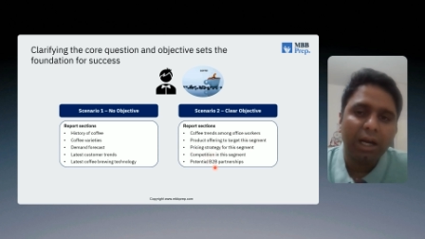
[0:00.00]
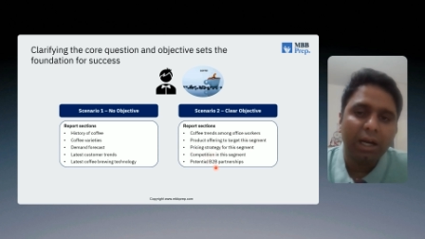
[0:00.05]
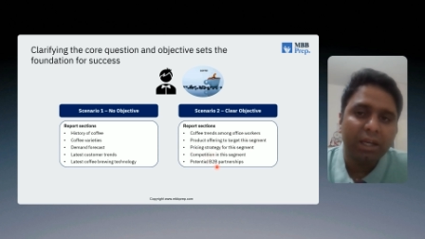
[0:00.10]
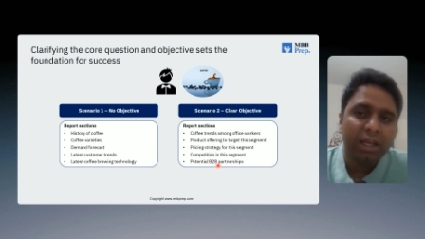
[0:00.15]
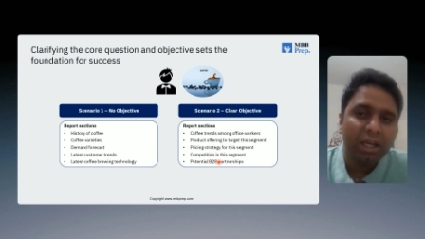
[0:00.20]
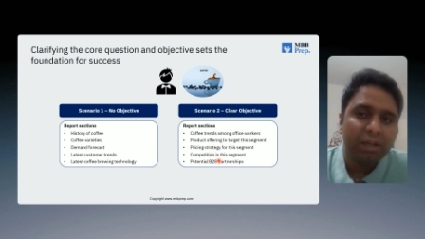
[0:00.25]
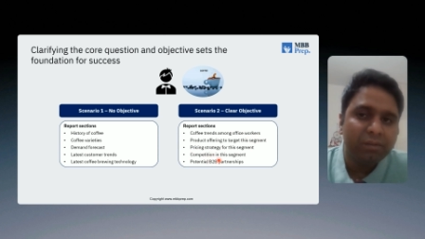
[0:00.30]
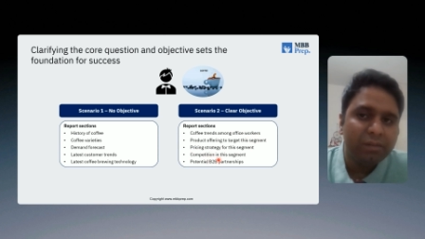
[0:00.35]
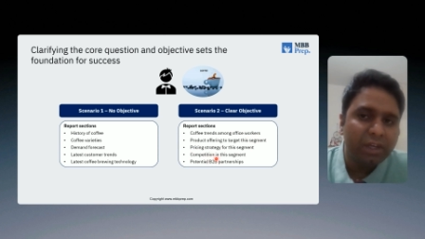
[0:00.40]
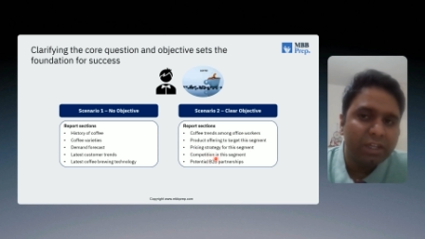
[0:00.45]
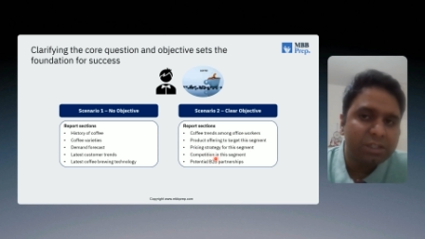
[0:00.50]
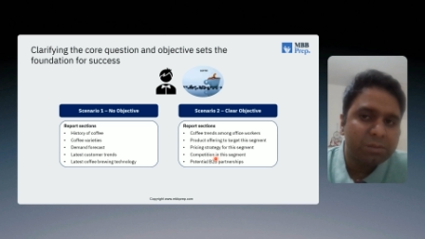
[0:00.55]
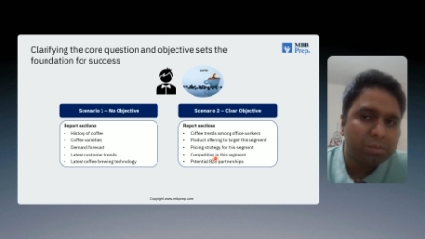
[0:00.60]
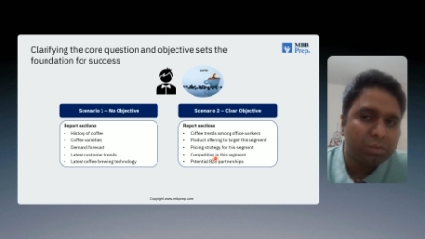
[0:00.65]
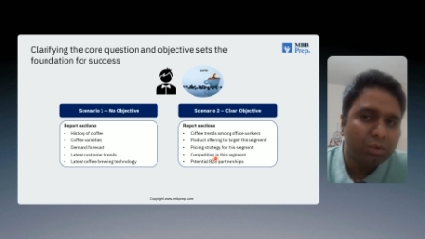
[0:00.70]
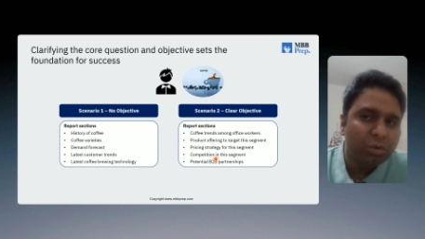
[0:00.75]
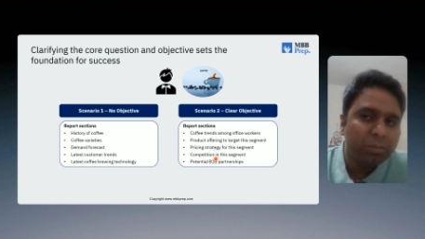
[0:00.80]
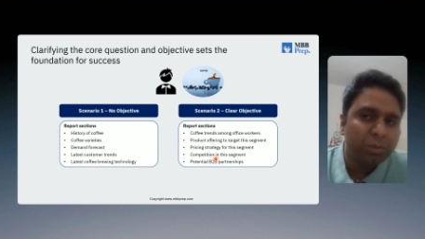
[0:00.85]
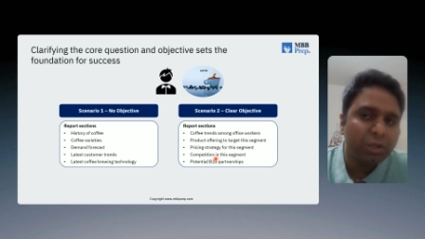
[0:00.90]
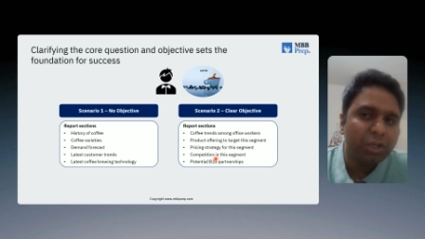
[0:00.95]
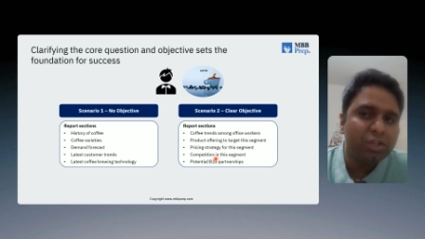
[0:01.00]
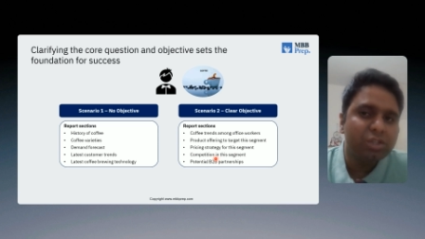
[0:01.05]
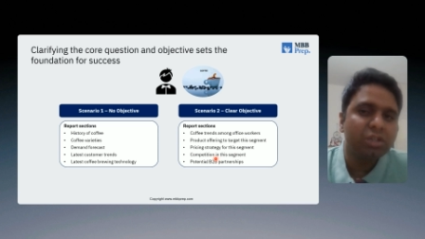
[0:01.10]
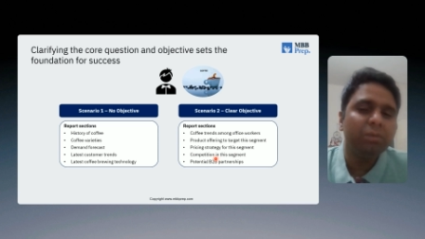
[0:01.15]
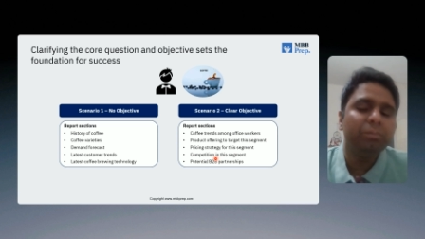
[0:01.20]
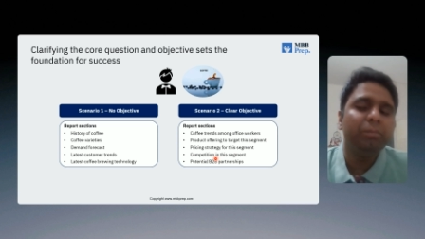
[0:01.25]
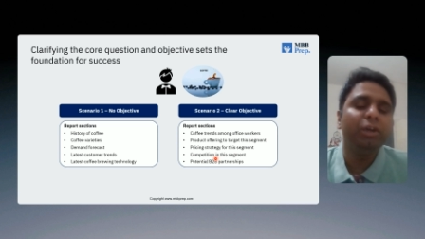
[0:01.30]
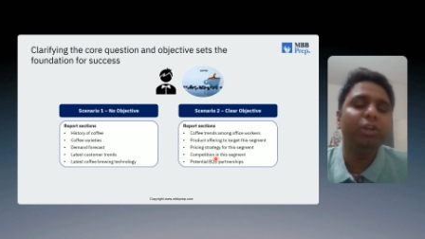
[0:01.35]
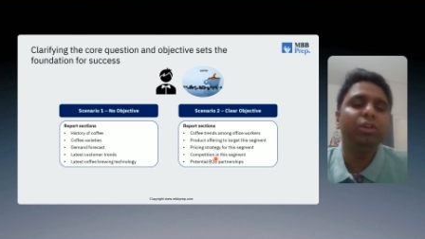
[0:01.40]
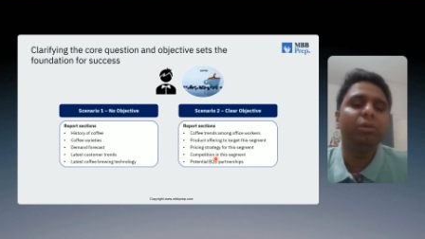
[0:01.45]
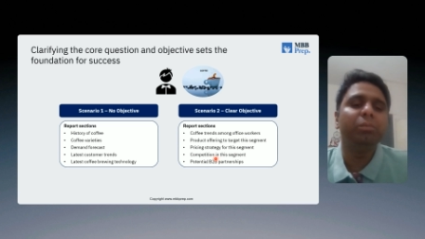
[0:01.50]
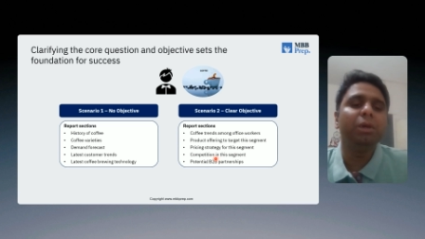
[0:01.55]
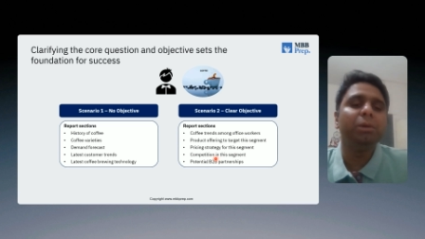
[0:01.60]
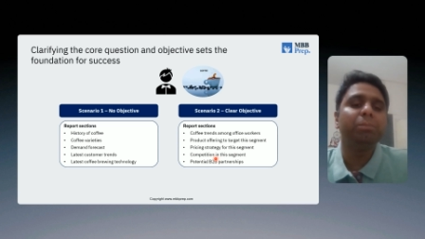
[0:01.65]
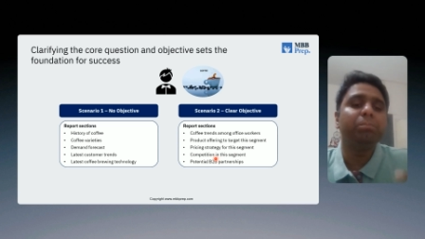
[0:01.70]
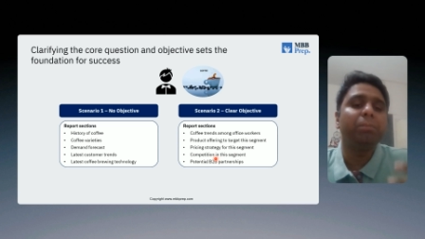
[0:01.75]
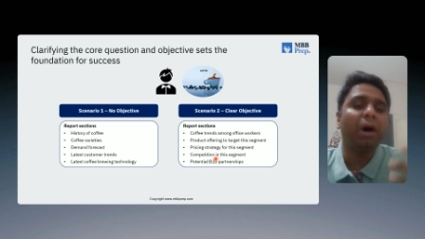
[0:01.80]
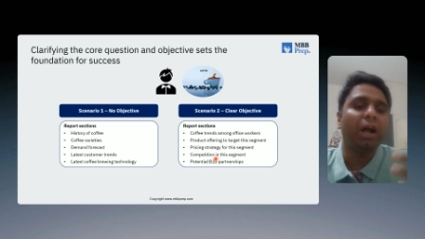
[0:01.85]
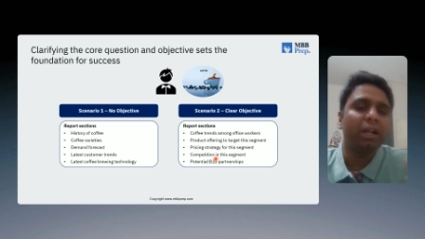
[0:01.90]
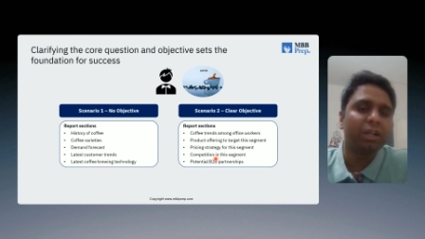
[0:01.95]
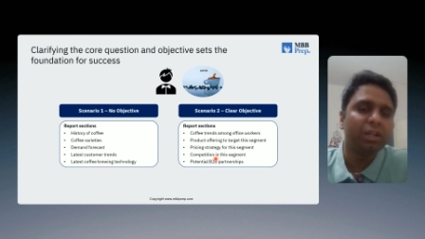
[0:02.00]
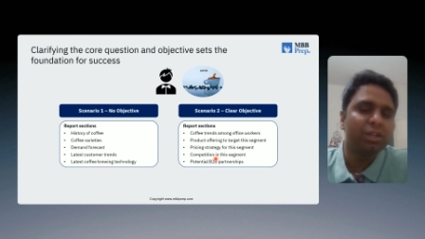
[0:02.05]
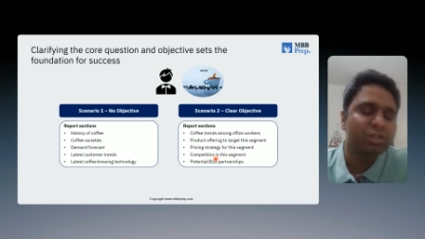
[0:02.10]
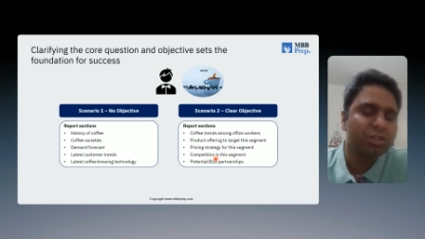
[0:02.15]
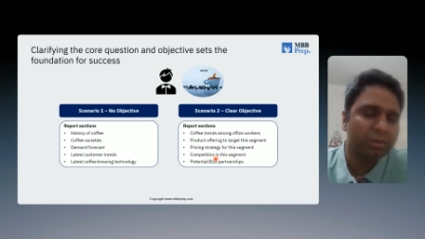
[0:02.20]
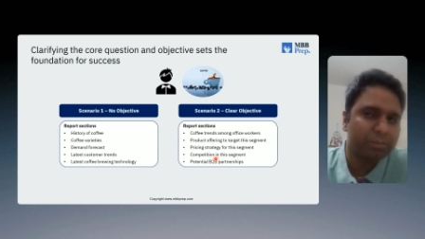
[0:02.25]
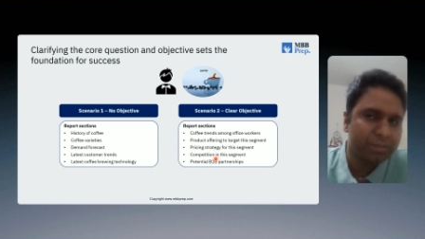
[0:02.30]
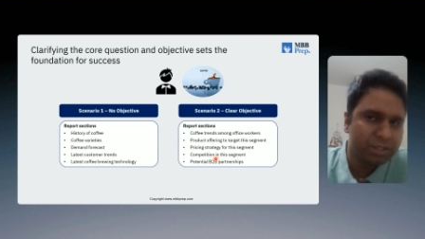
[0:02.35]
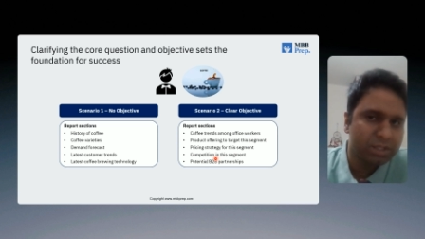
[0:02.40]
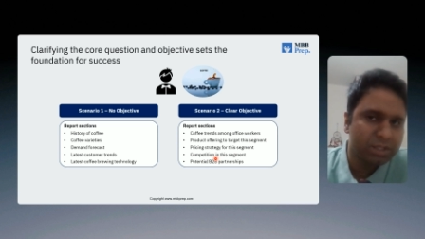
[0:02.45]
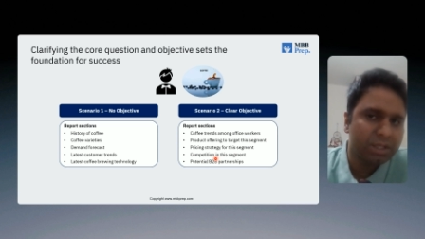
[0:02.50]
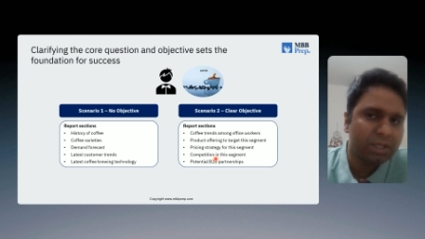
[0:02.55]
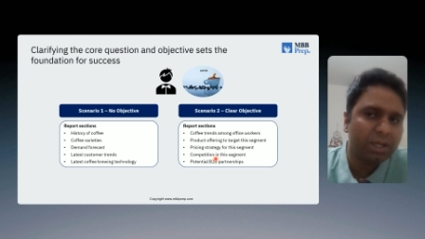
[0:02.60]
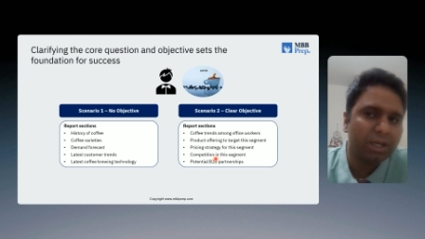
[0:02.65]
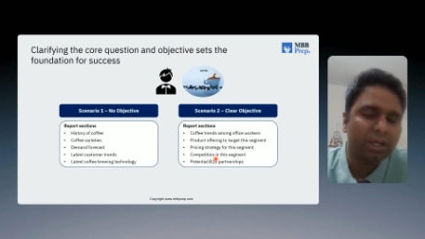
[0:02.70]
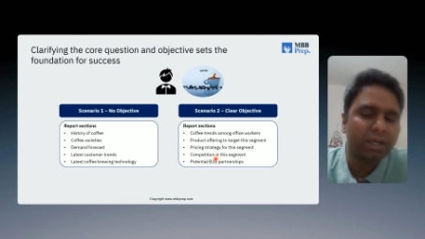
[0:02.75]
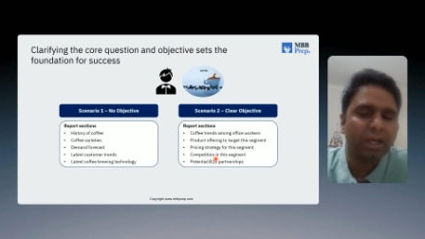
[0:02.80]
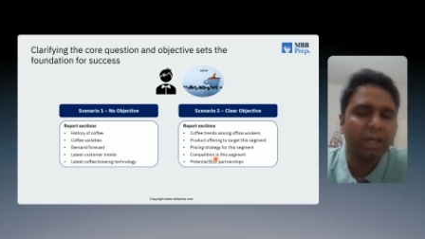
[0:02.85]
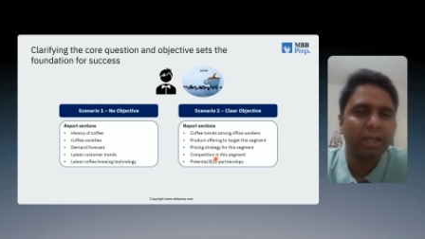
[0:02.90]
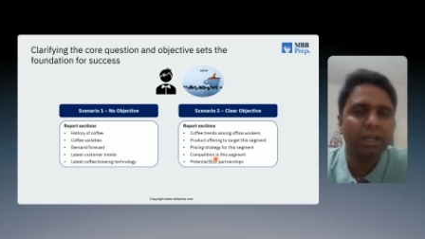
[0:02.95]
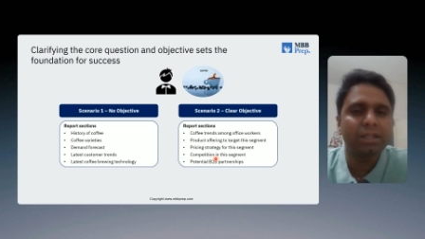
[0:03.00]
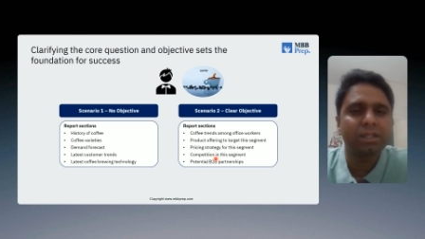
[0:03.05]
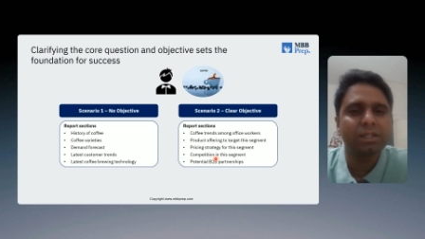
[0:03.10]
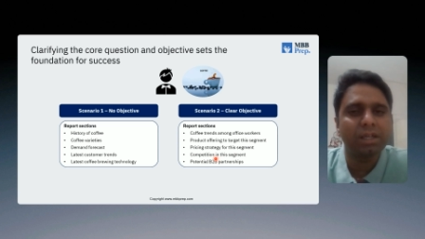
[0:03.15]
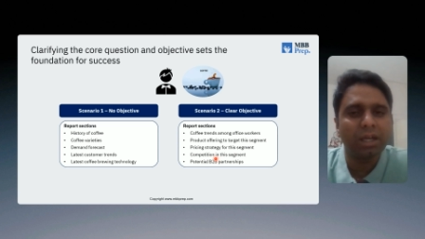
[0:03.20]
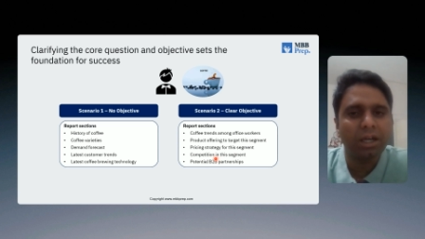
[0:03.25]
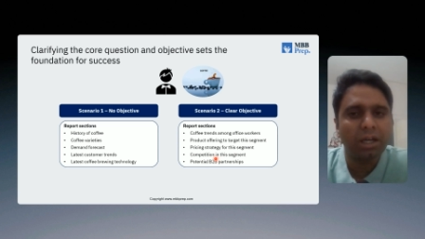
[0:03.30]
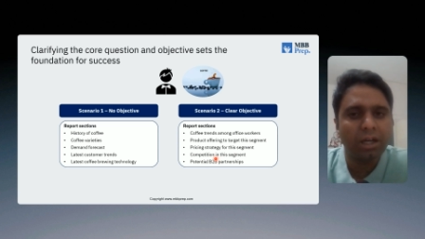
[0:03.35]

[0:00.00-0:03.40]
Can we explore potential B2B partnerships, right?